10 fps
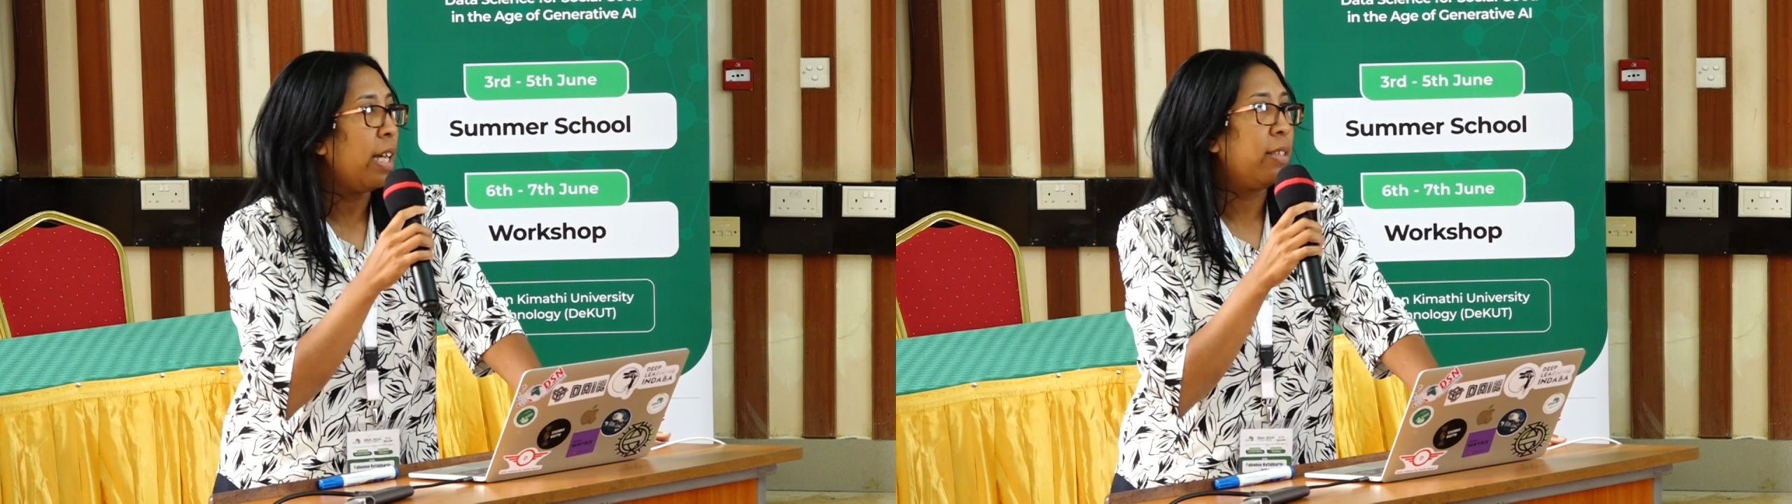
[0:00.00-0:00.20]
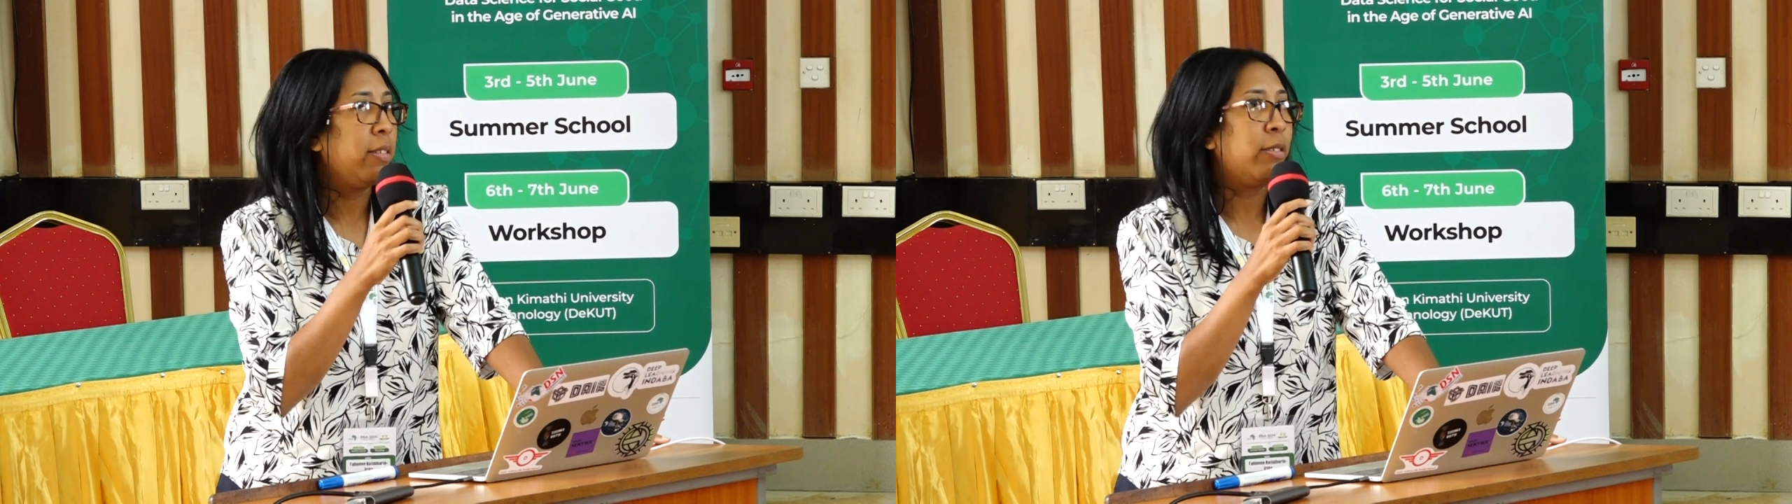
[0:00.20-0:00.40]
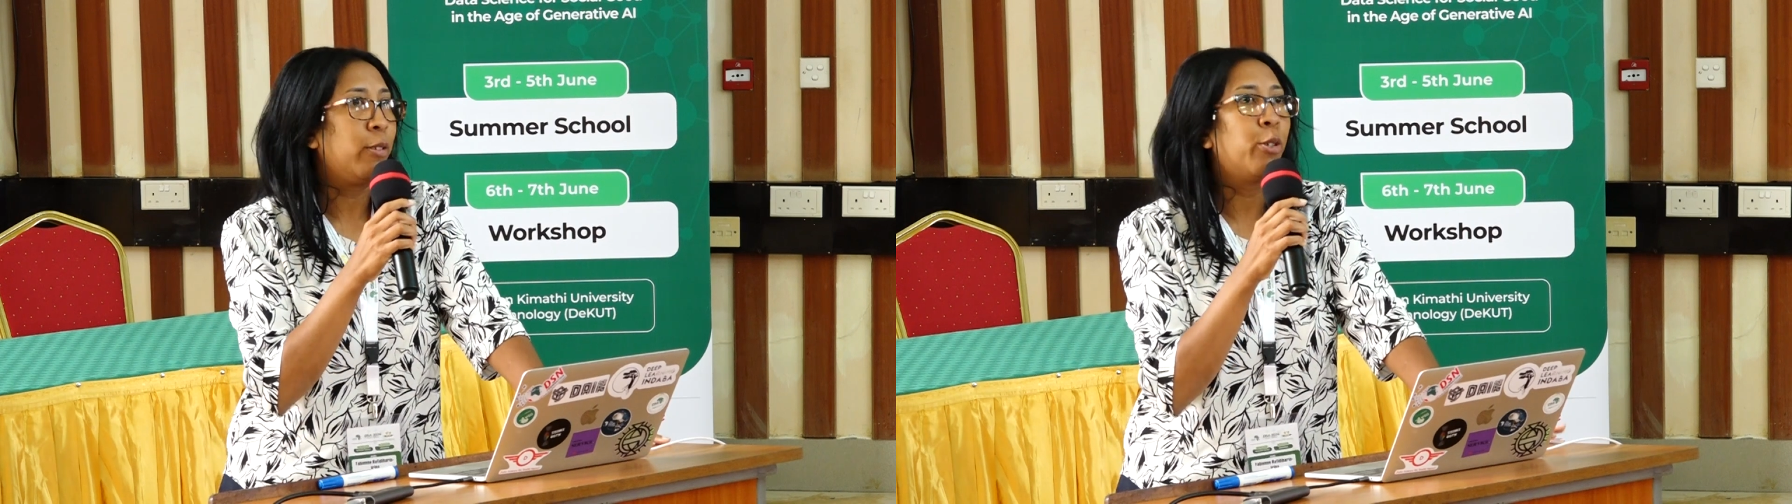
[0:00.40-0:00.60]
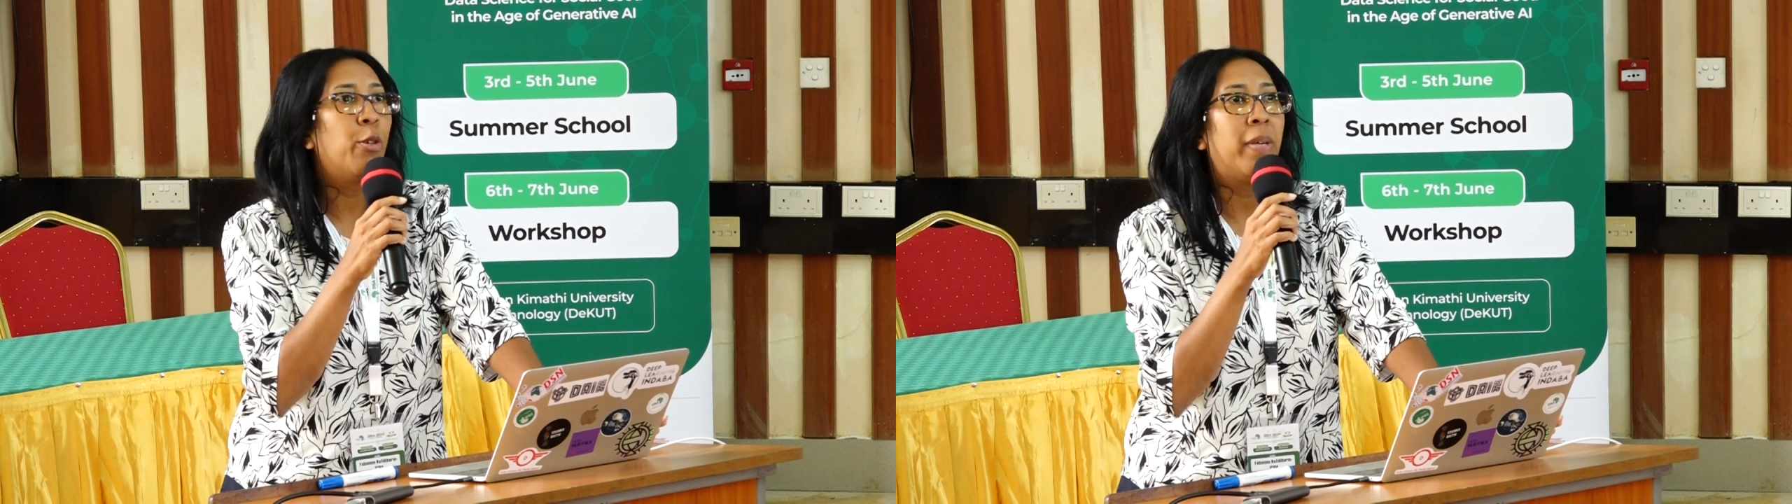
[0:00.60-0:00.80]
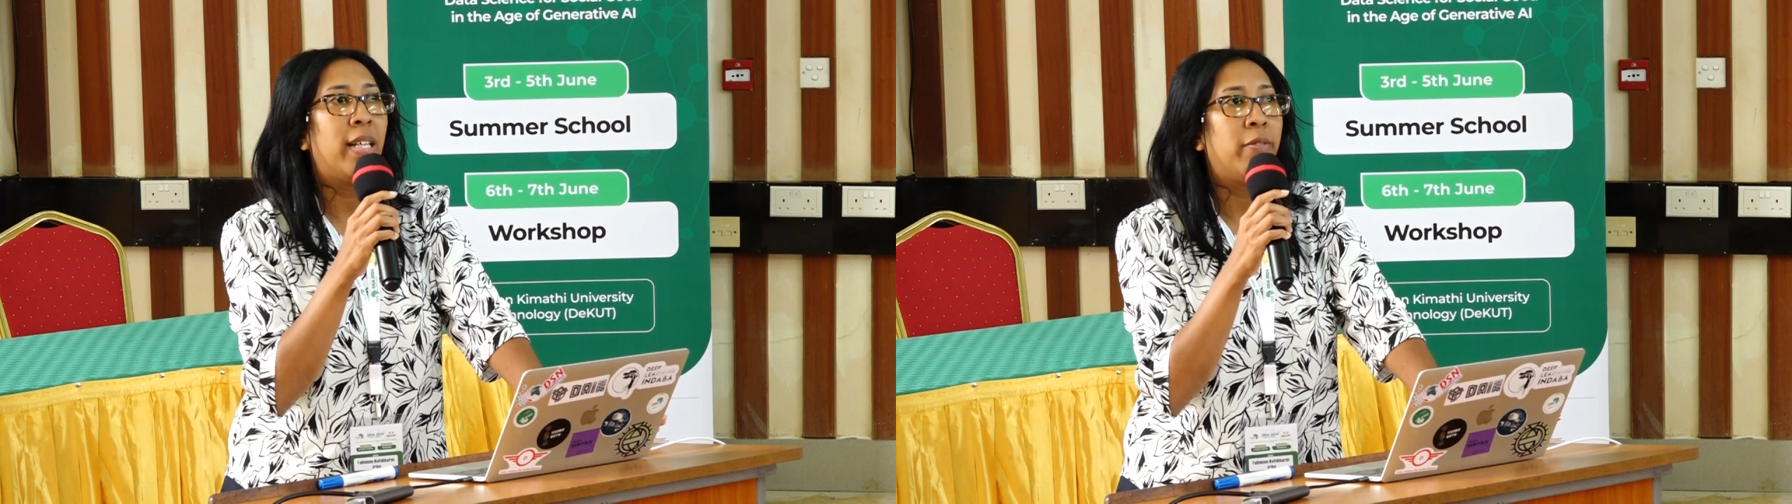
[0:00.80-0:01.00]
and also
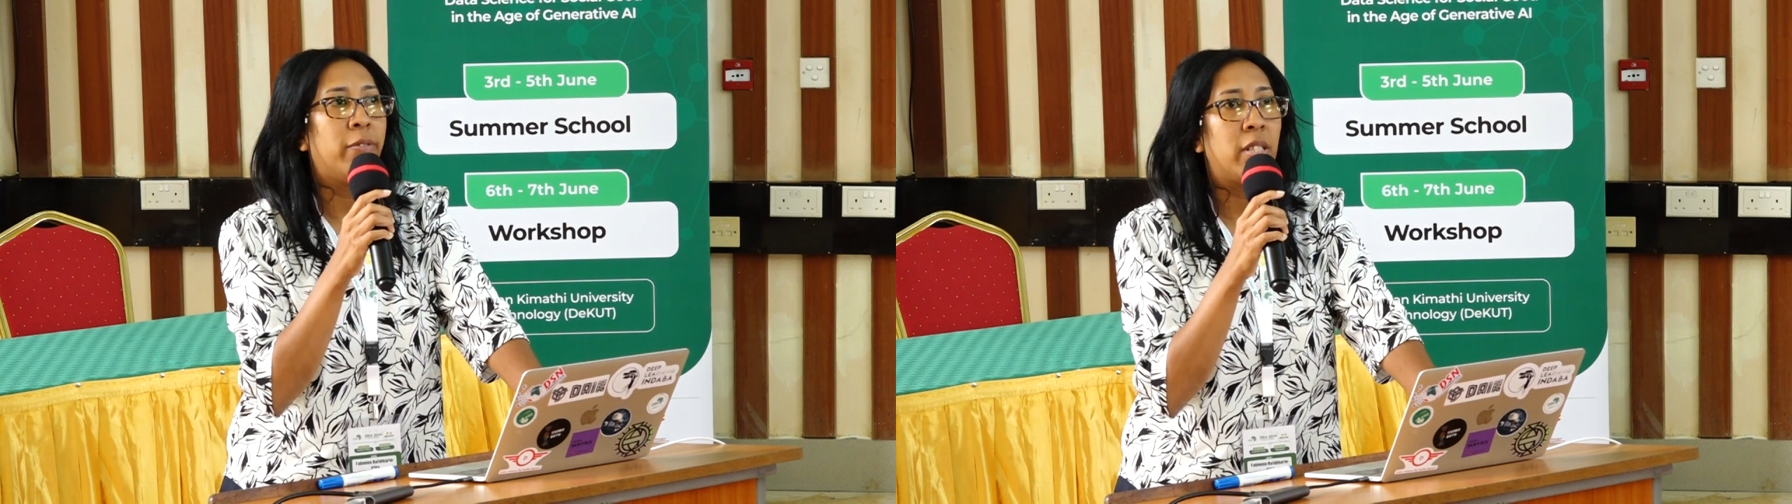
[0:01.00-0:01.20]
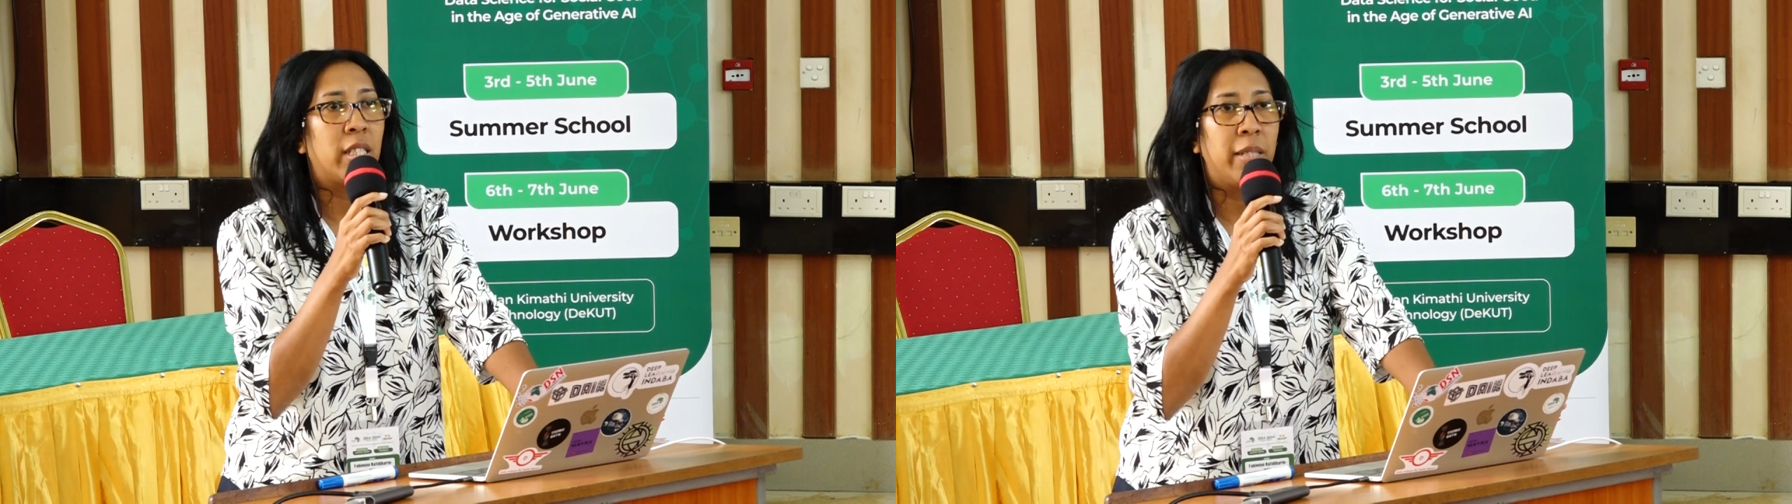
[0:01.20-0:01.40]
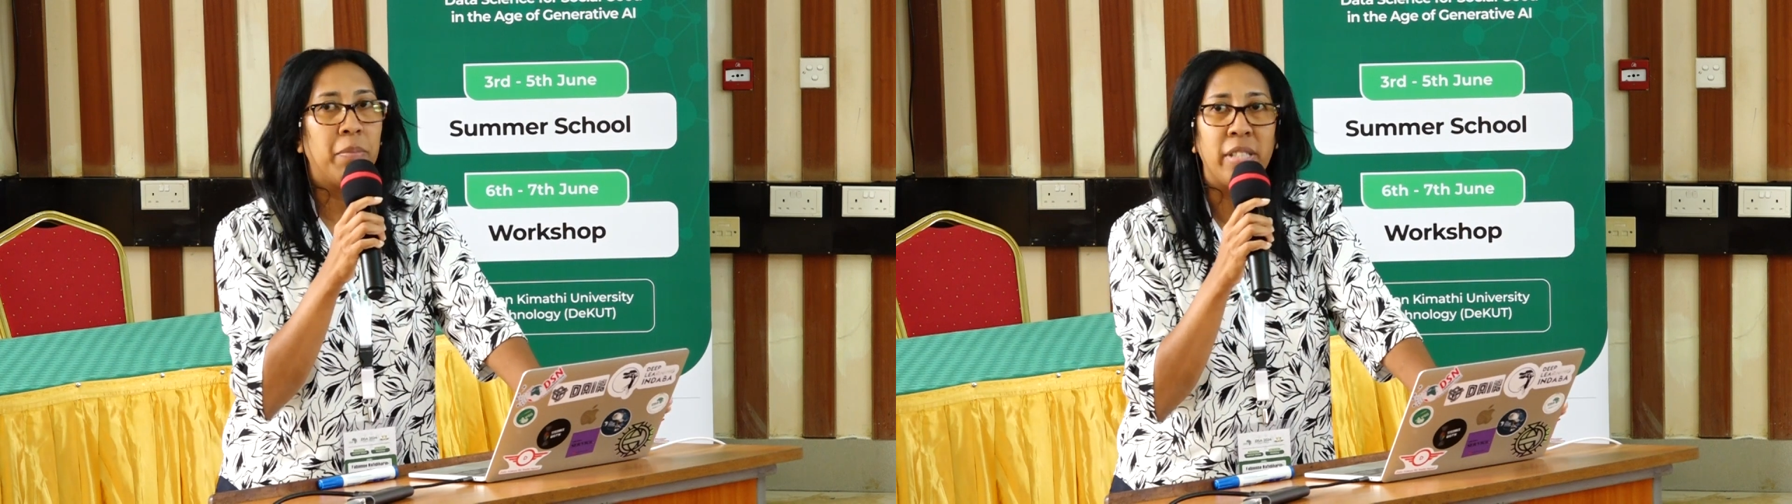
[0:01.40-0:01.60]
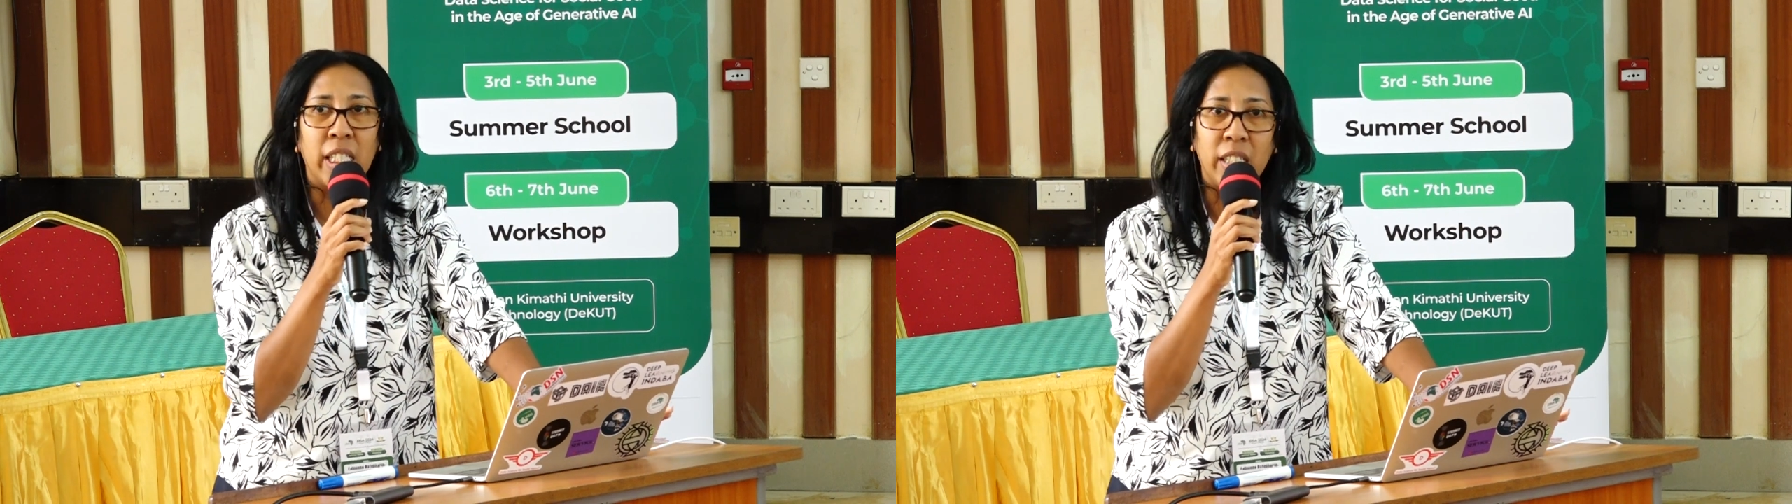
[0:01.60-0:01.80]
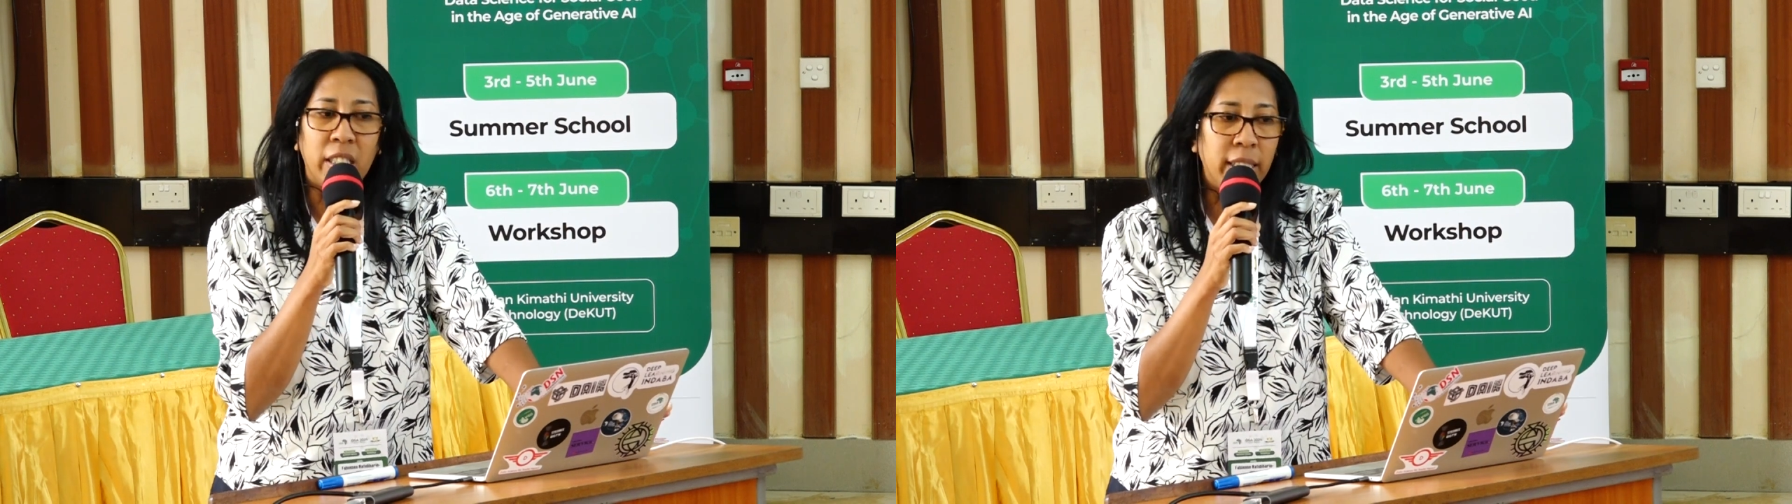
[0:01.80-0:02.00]
my first time
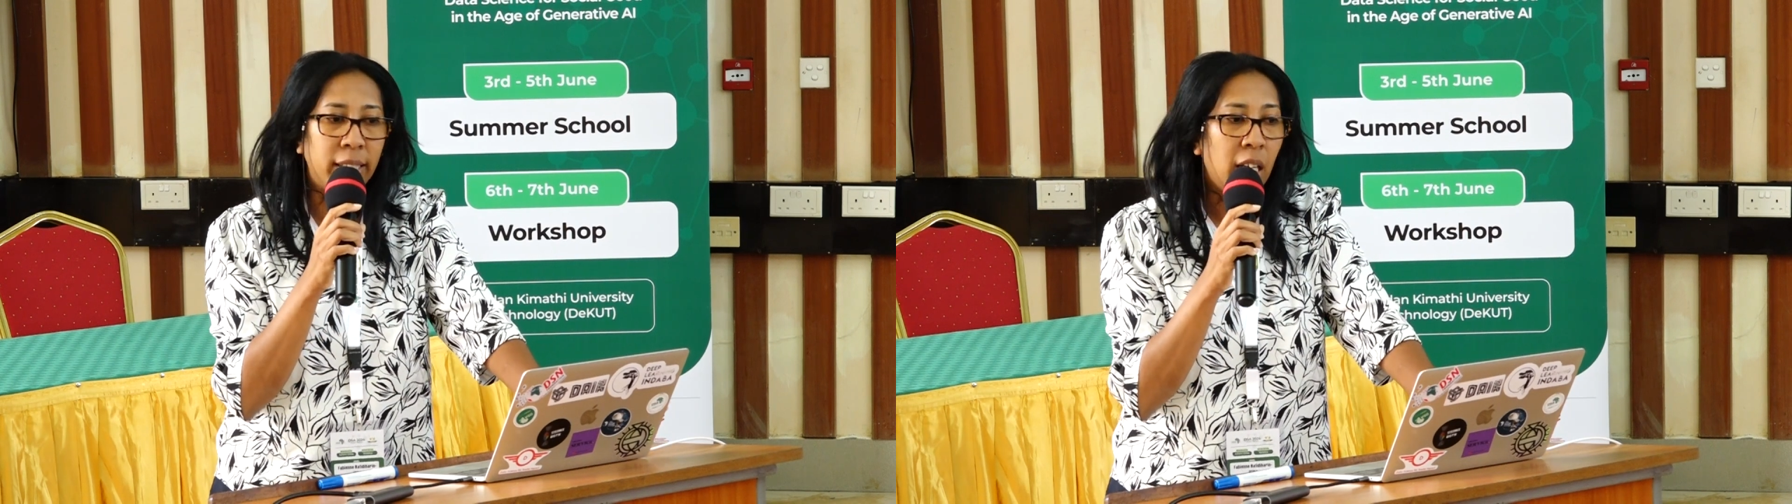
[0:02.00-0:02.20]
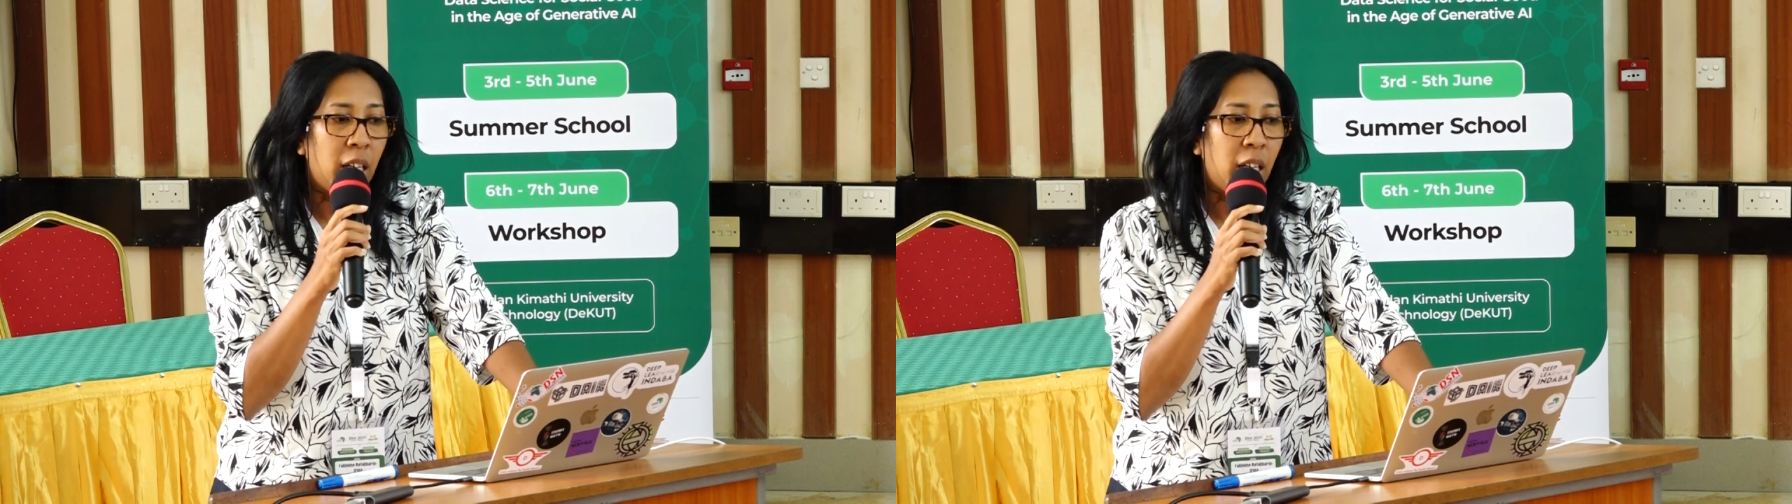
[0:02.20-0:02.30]
presenting